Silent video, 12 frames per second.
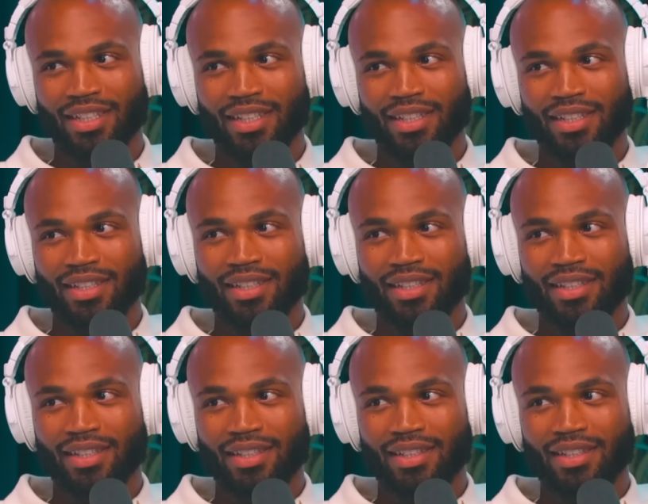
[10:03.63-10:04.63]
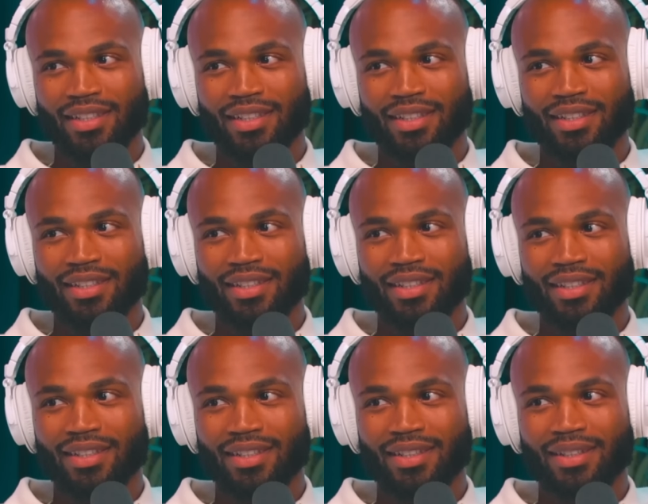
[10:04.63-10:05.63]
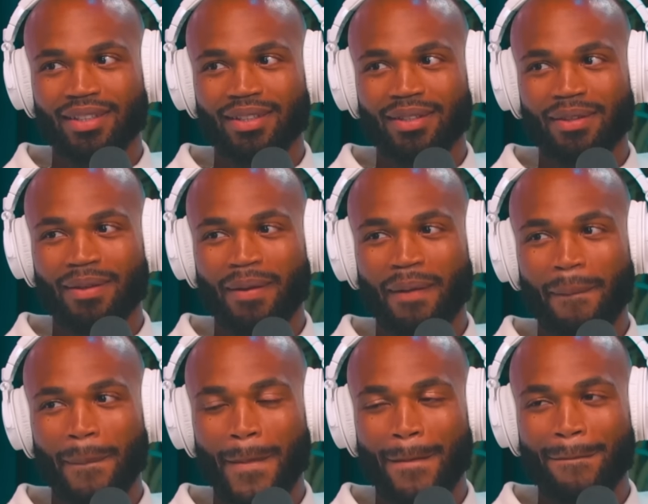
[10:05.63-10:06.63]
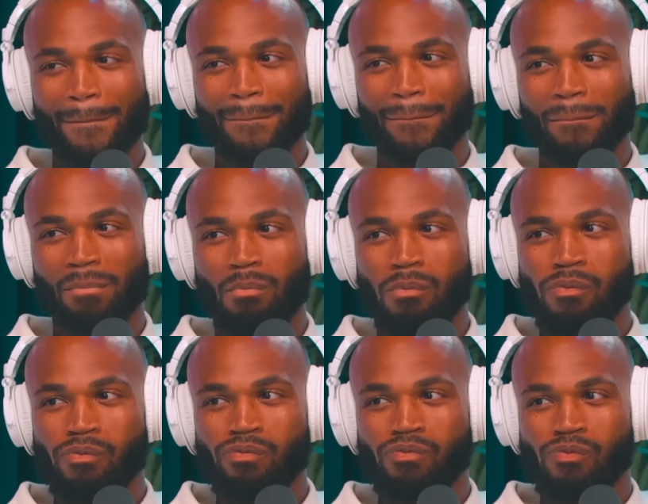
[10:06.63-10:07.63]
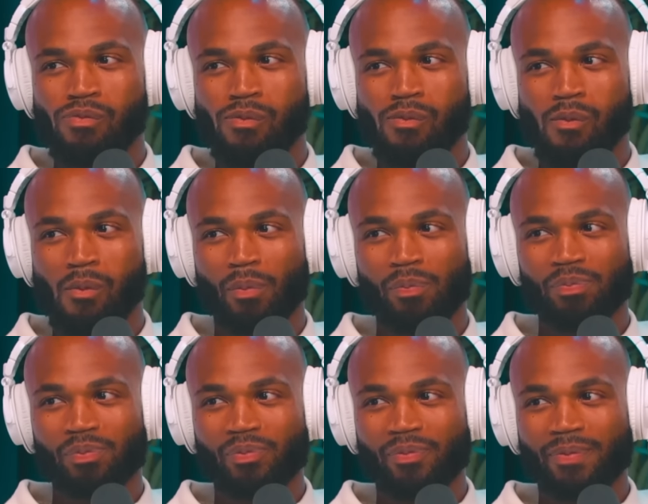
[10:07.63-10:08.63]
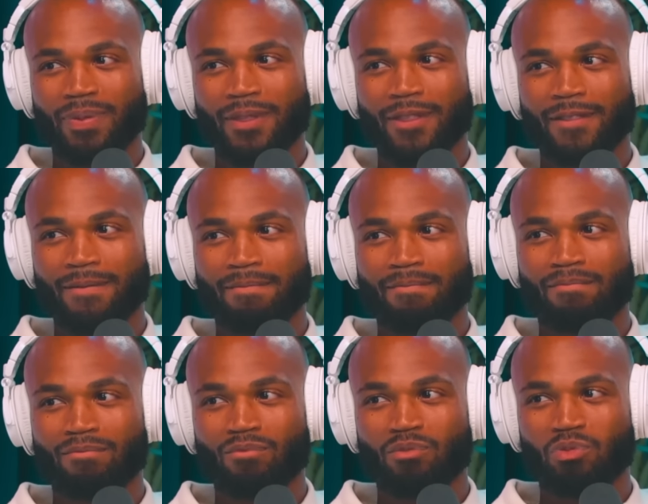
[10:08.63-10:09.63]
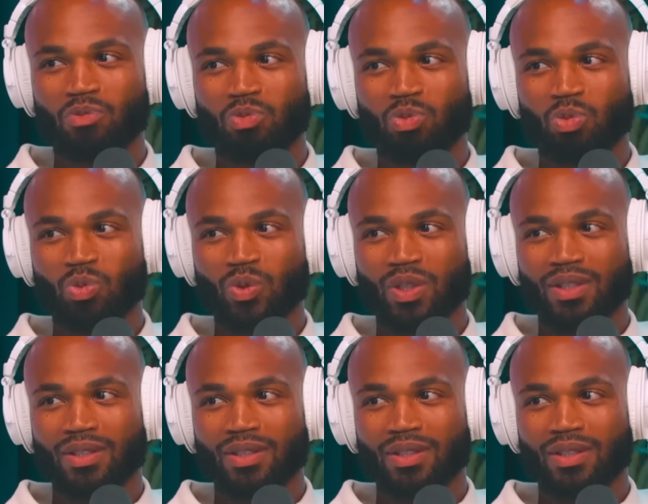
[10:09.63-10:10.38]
No words are spoken by the person on screen.